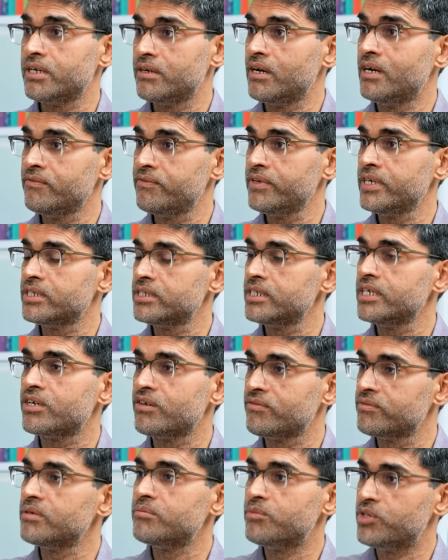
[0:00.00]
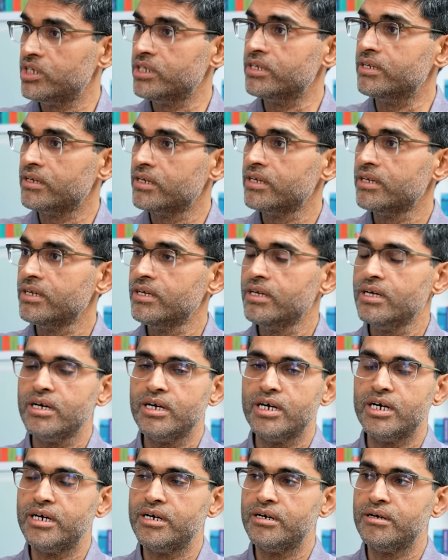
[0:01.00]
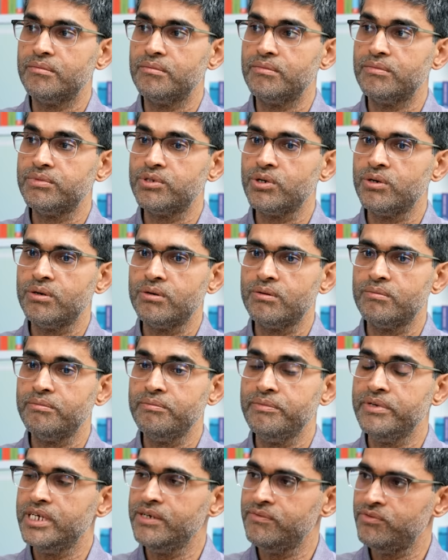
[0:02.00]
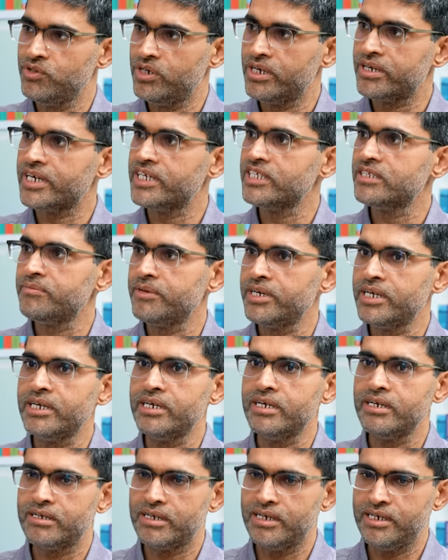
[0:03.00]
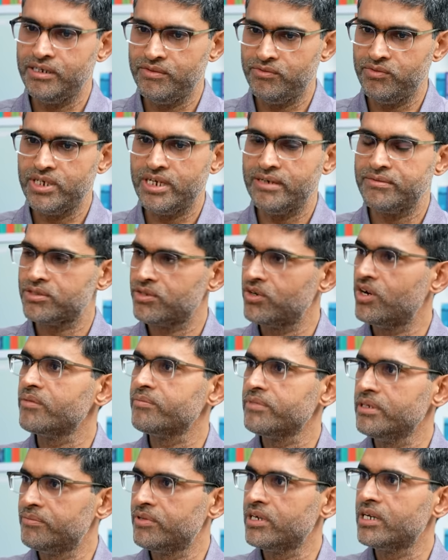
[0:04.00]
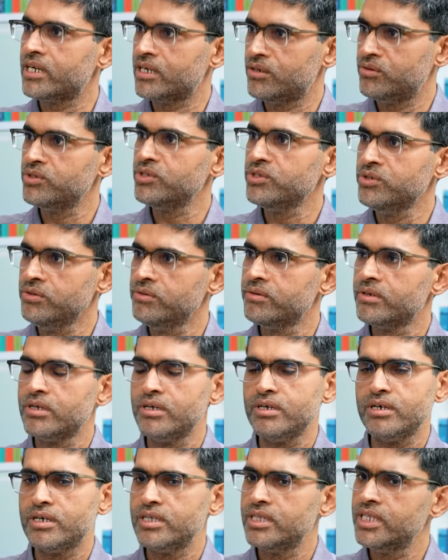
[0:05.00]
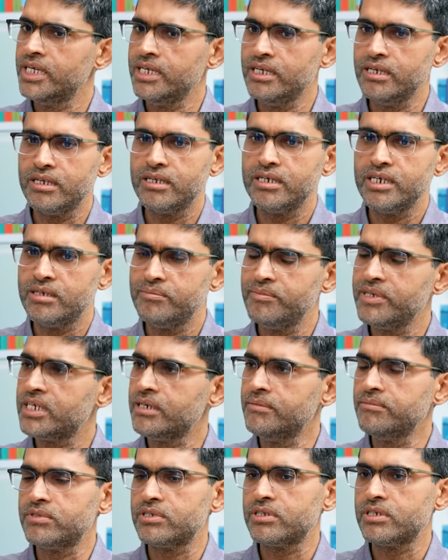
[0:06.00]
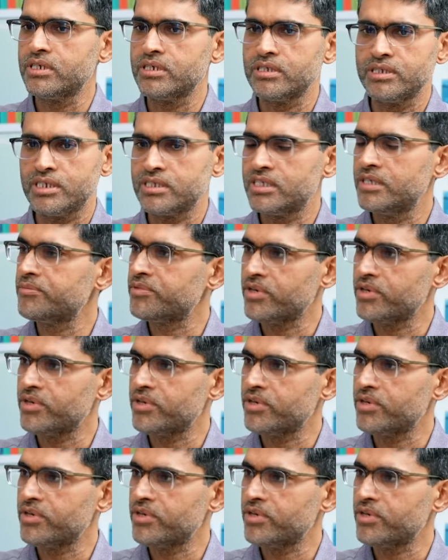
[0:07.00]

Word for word: unfair right. share of the burden. Right. Um, so if you're transparent and if you have strong people around you, yeah then it becomes uh, just a